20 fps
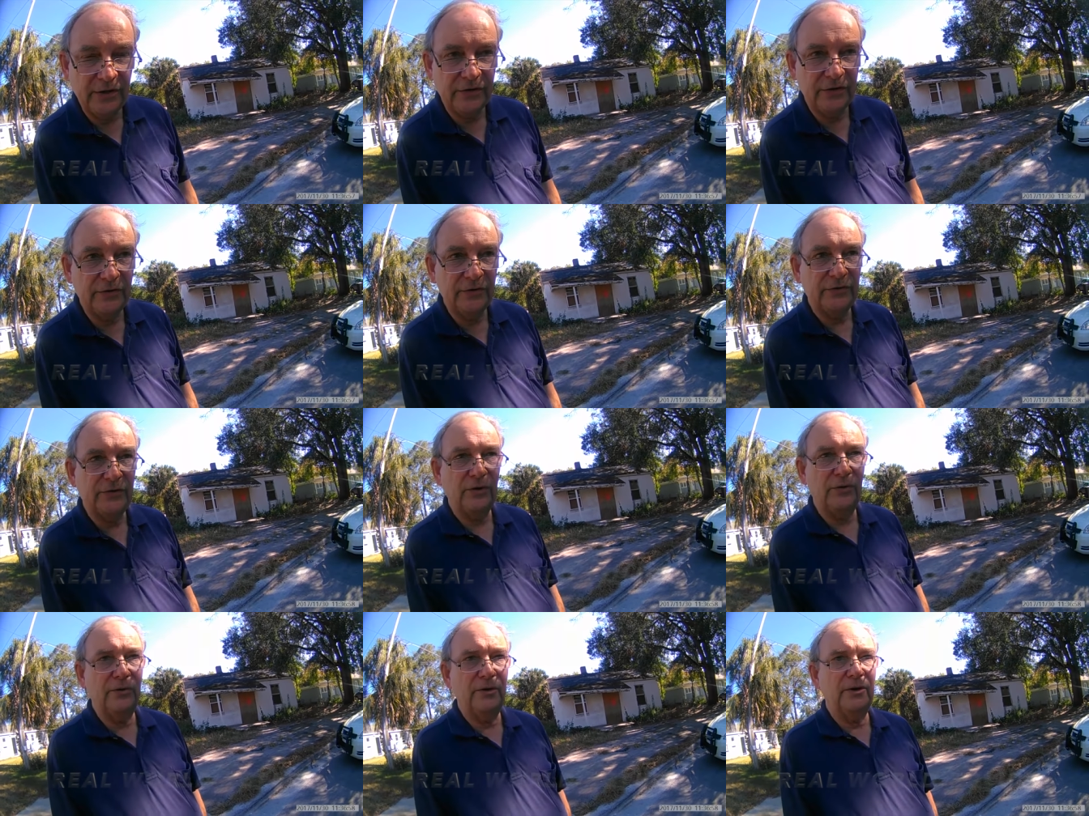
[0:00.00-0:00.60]
Right.
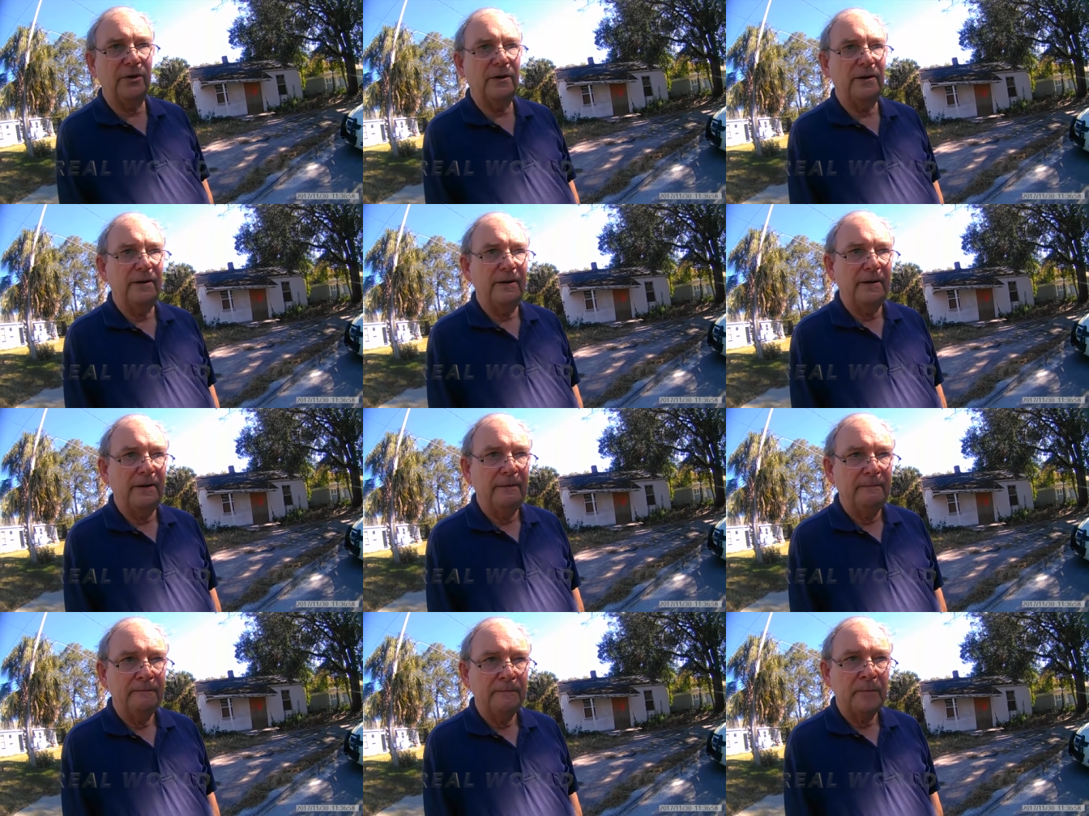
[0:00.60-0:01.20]
Nor have you
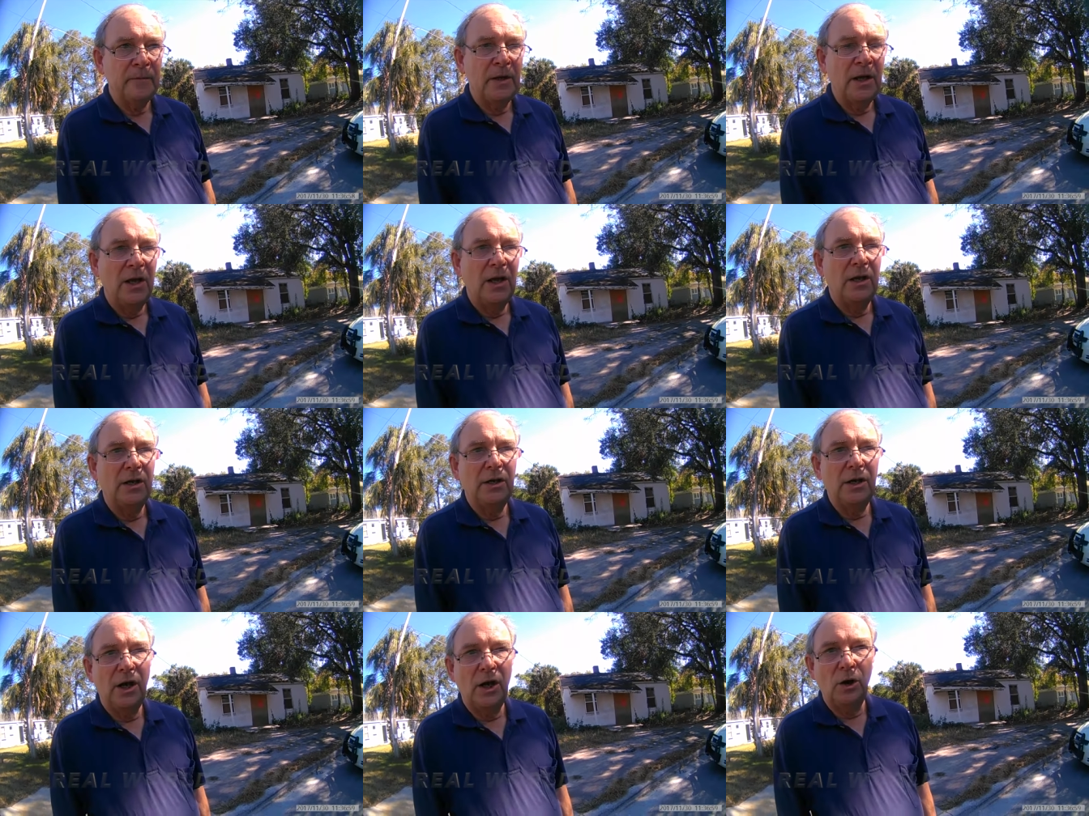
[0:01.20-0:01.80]
that you said you
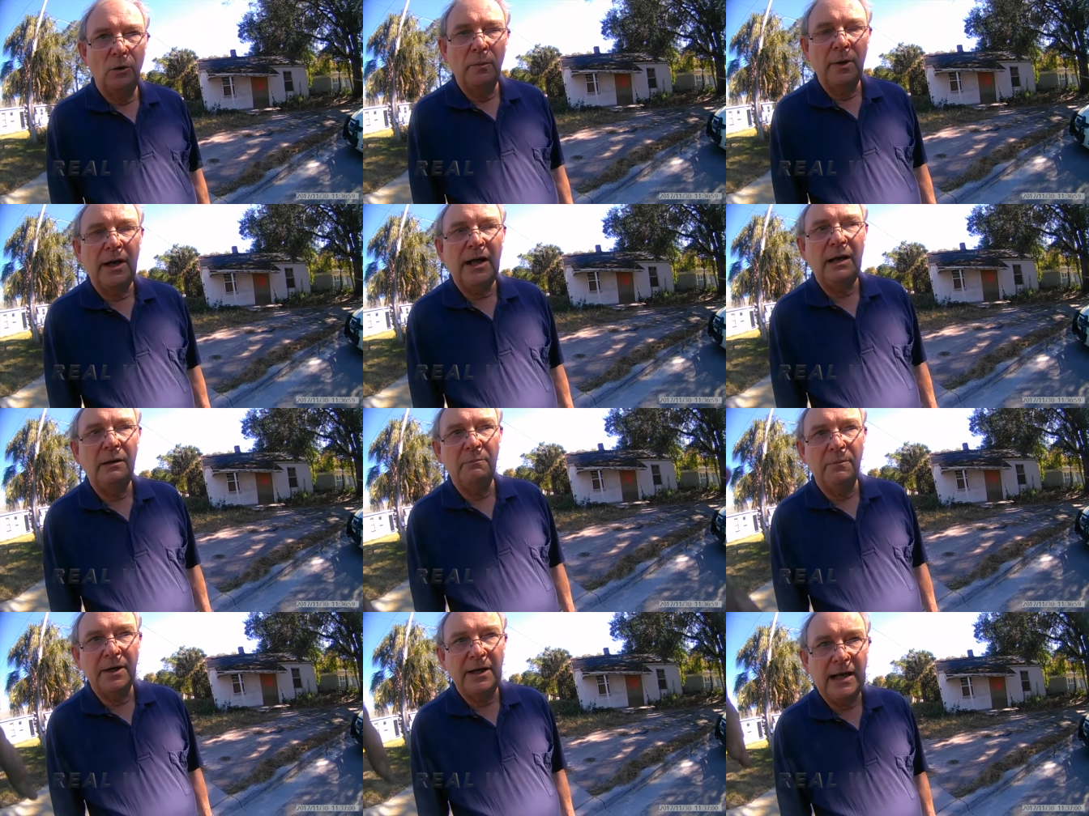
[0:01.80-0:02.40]
had a copy no, your I,
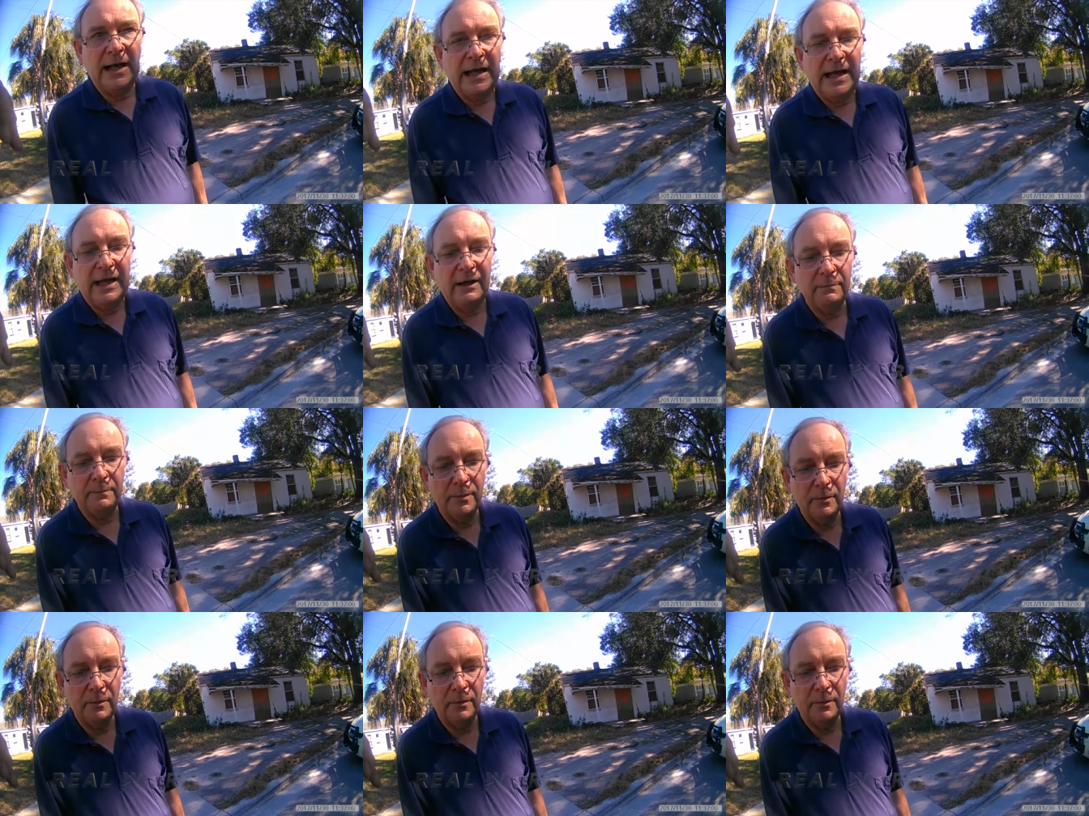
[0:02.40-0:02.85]
office. but I have.